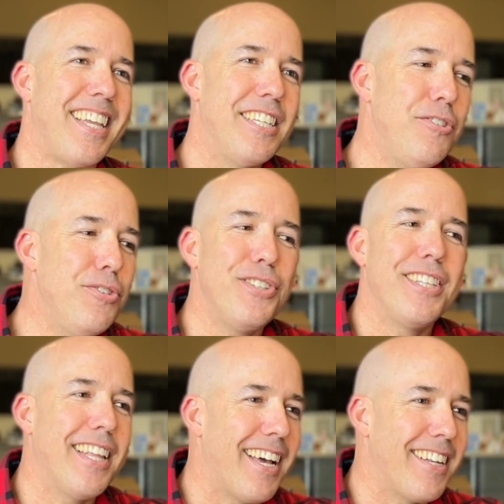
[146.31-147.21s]

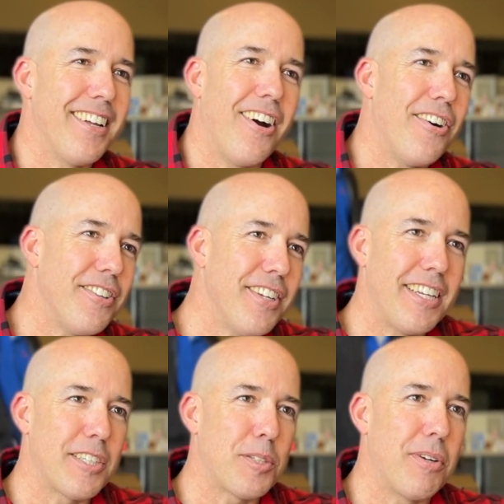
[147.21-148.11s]
Using all
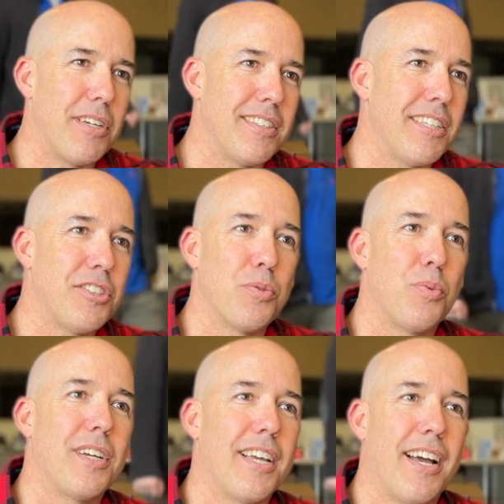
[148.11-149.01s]
that experience, not just
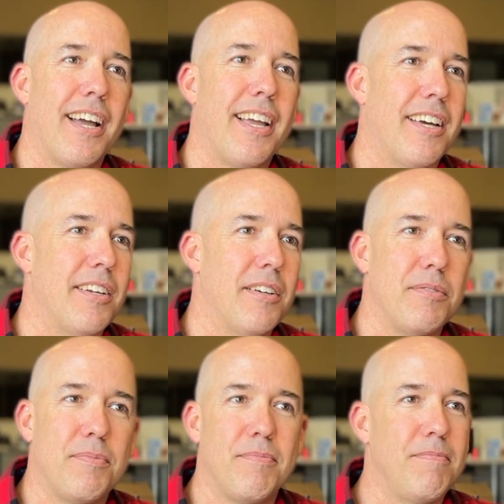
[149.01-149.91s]
one guy out of
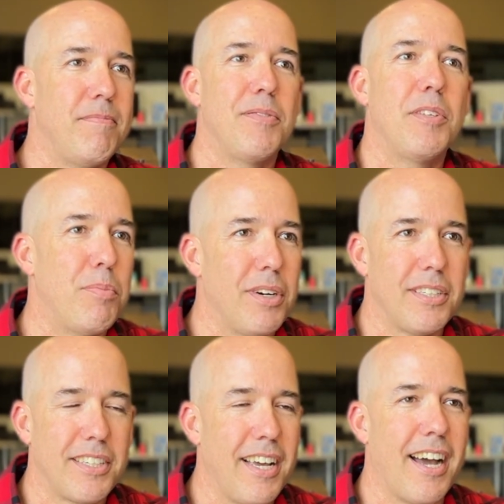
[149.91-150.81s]
50
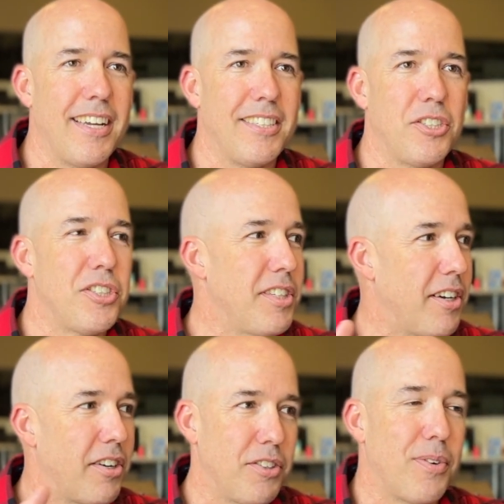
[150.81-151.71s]
plus guys just in
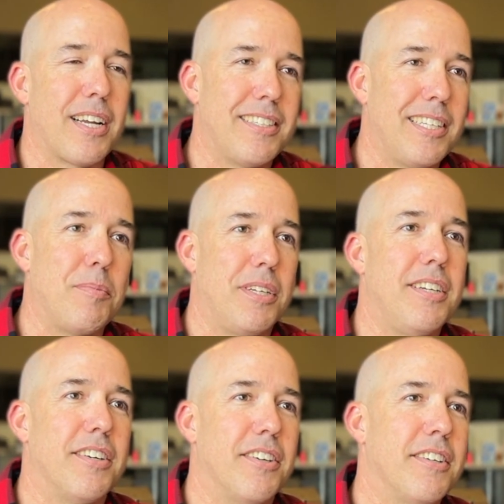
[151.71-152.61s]
our direct team
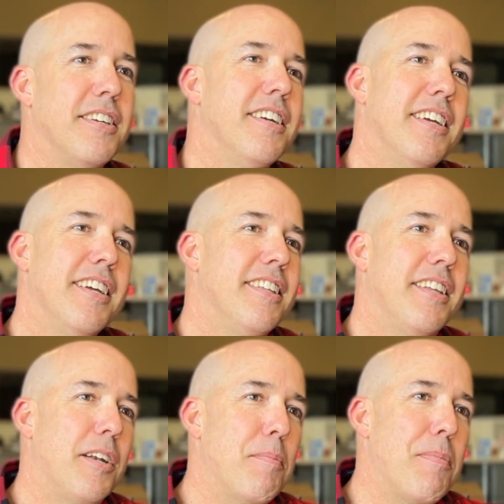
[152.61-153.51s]
here
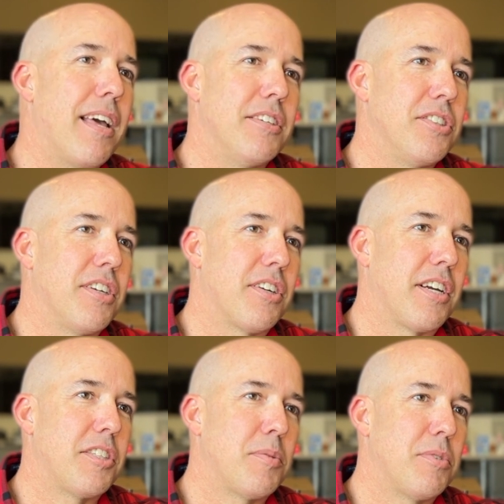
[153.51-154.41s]
that are managing our
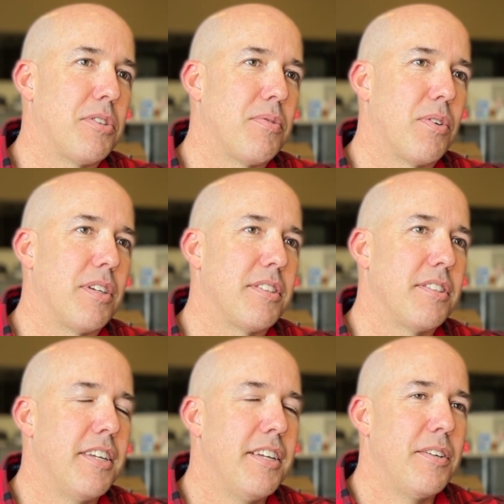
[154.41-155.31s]
customers for us,
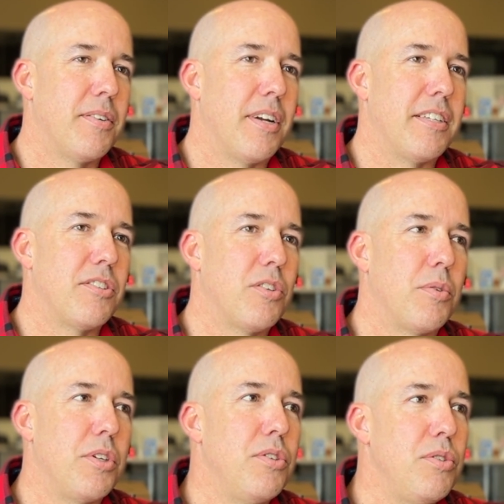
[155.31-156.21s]
right?
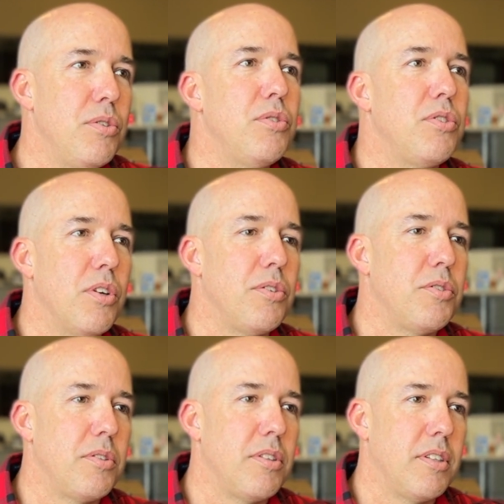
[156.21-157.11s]
So you use
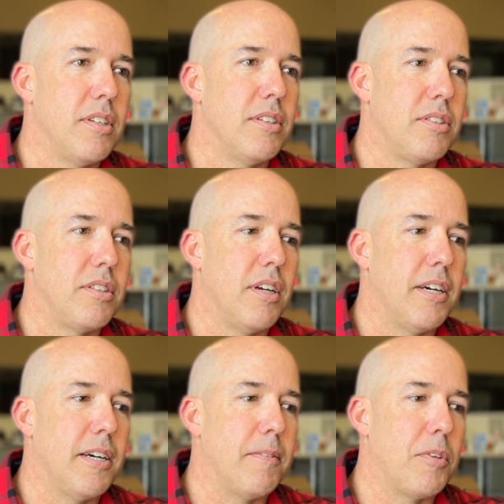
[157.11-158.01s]

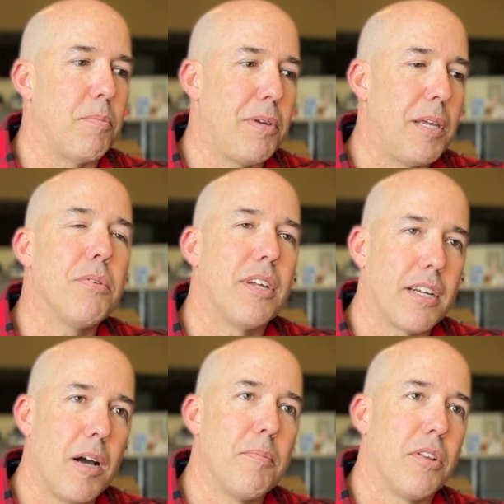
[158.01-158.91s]
the people
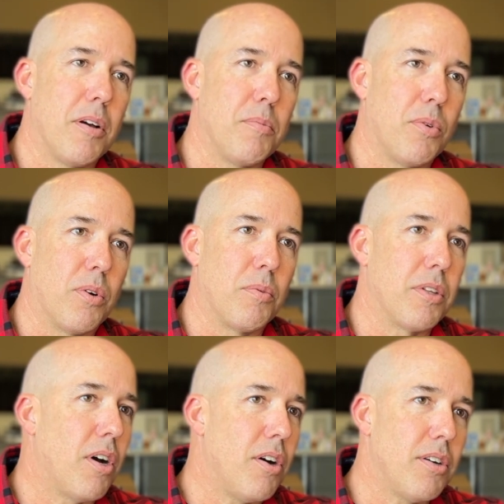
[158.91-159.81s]
that come along board
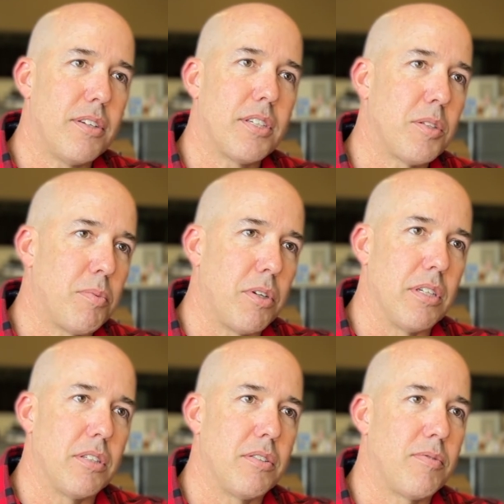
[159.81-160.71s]
with all their
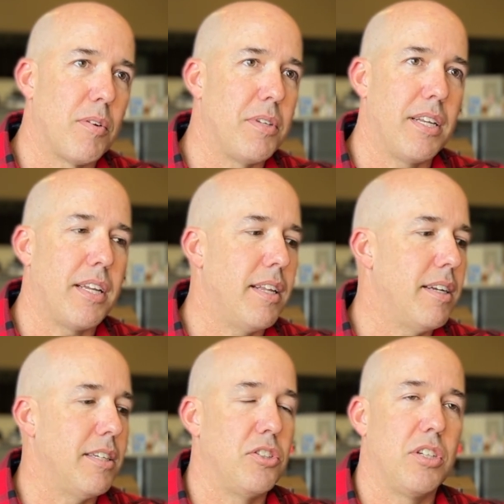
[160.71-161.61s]
experience, from
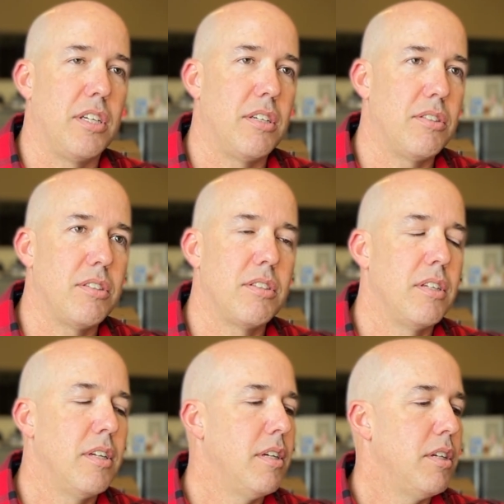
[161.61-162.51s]
dedicated engineers
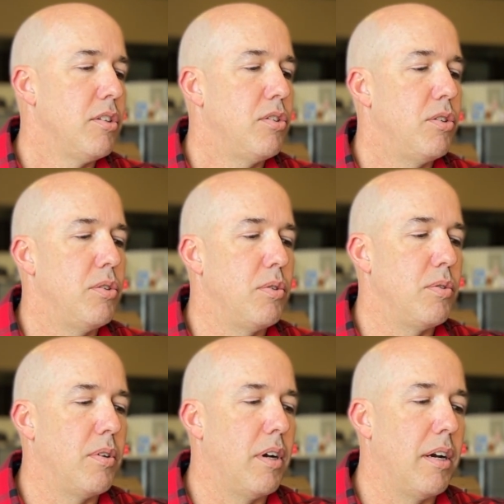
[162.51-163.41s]

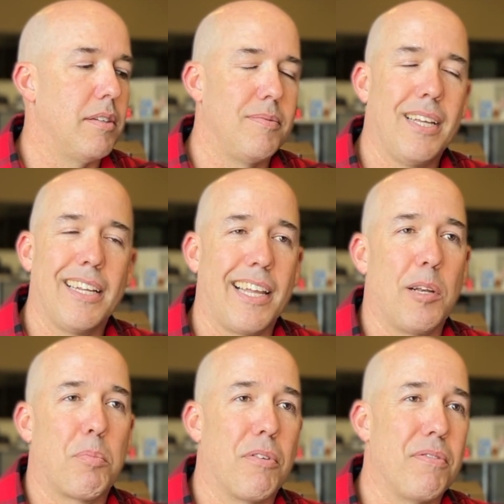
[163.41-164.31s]
to
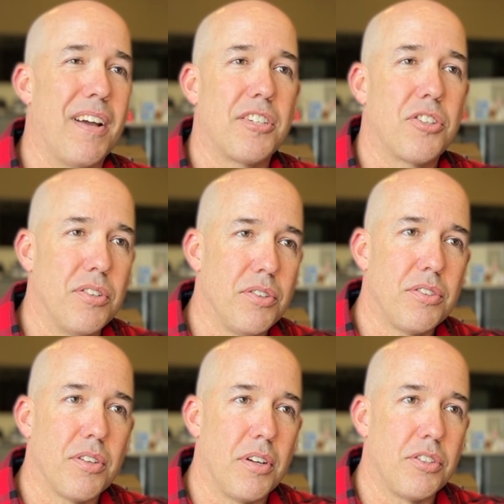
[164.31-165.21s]
dedicated
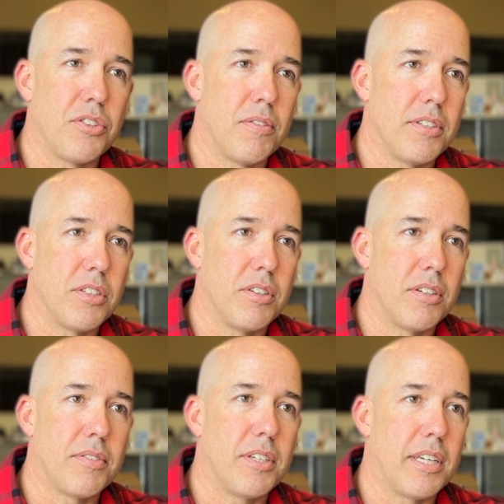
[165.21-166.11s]
professionals on service
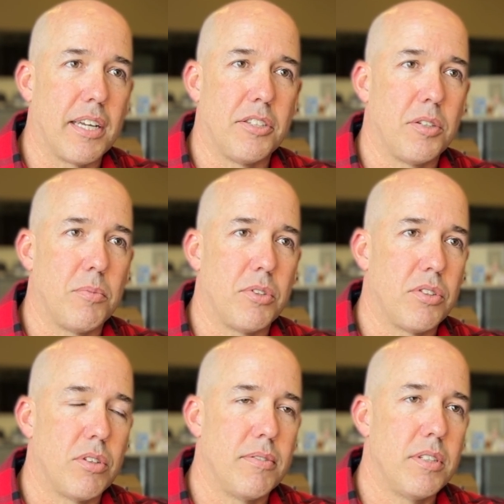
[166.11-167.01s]
delivery and customer
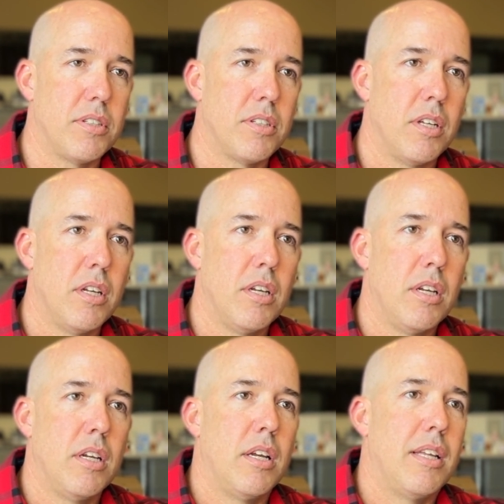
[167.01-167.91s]
service.
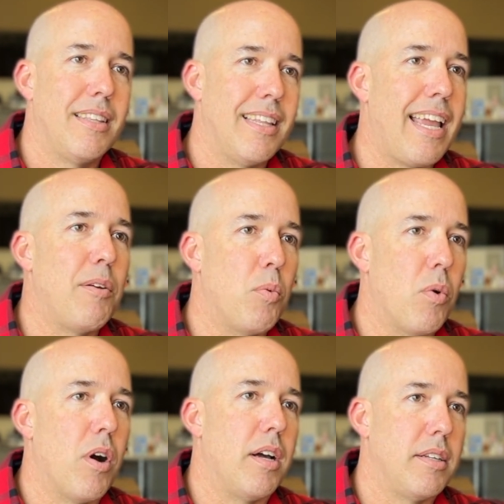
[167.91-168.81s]
They
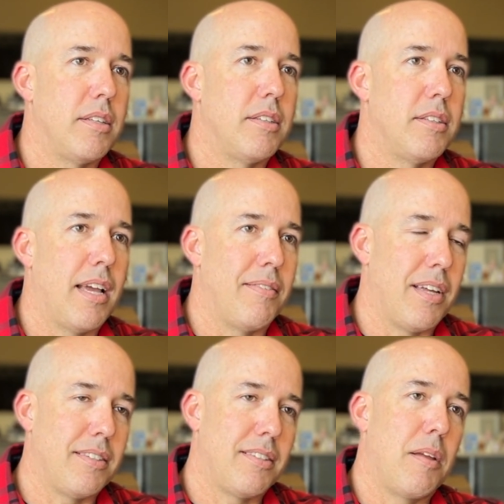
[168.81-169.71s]
want to have
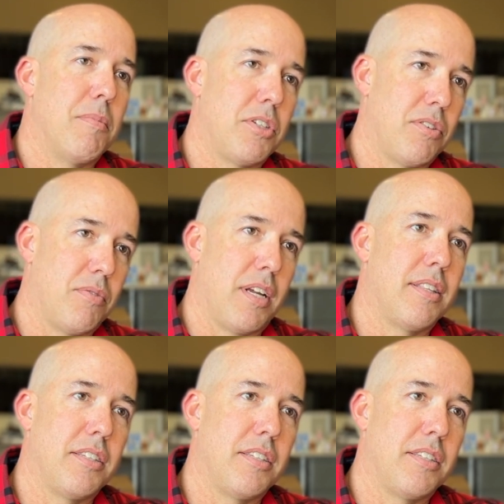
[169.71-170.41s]
that same mission, right? They